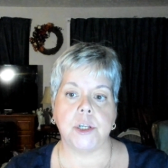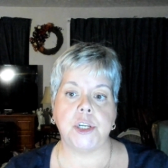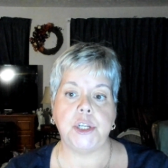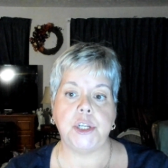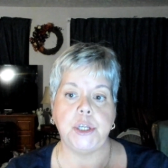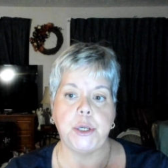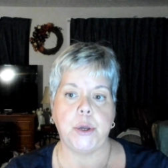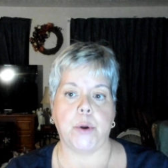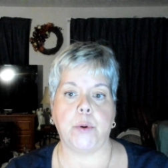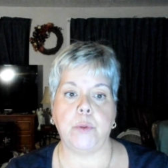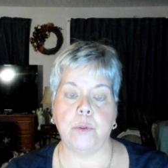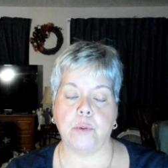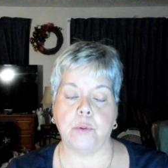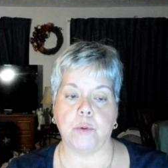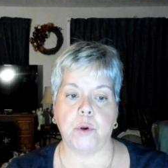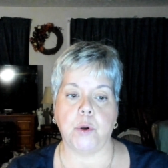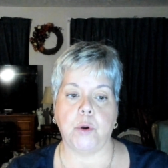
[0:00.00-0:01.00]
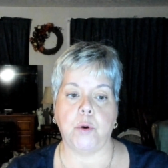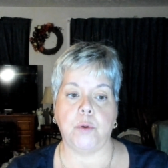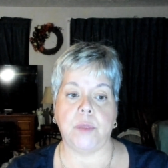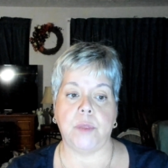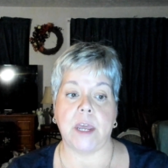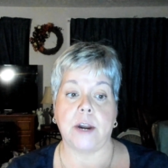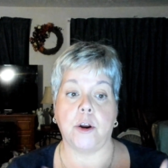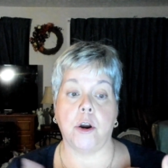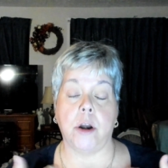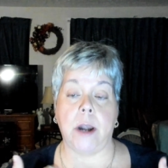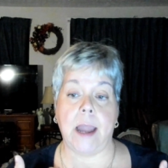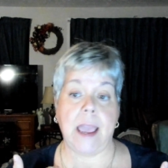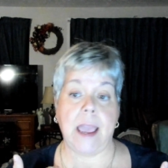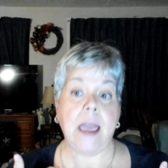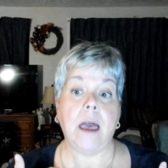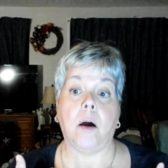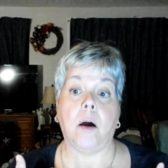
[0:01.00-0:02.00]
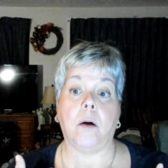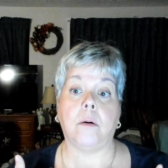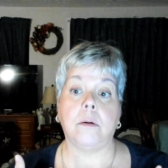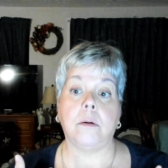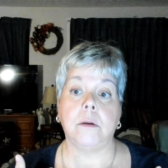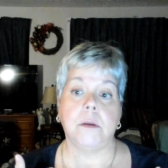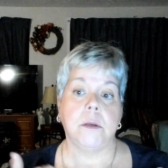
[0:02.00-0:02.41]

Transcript: to go through that are now